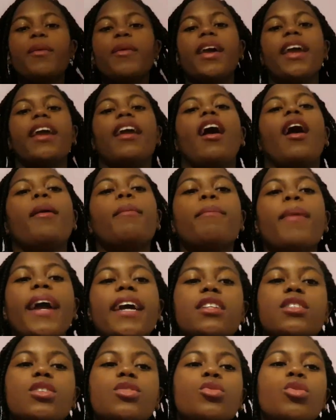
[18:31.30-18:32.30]
Anyway,
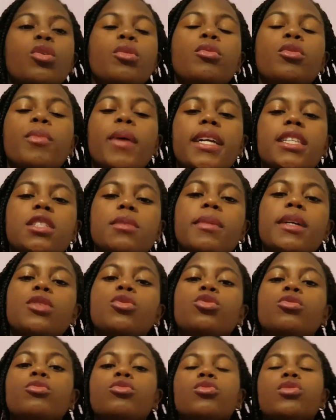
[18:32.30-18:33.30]
I'm back to normal,
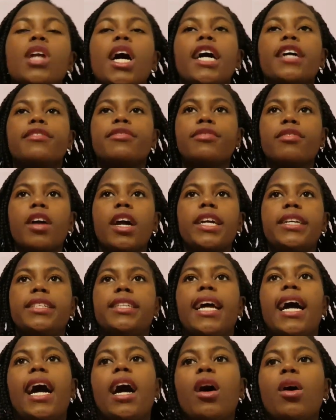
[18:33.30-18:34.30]
back to my normal life
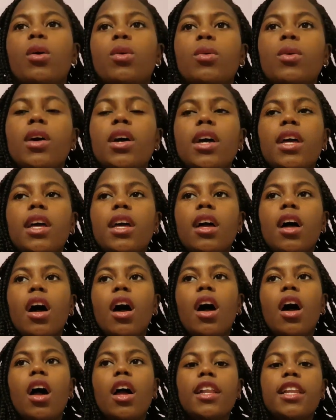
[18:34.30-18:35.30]
right now,
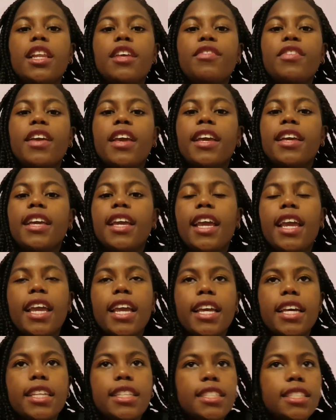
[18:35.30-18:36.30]

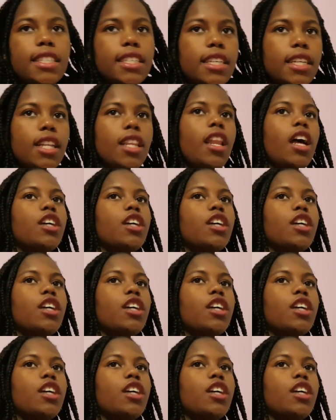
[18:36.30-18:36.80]
living in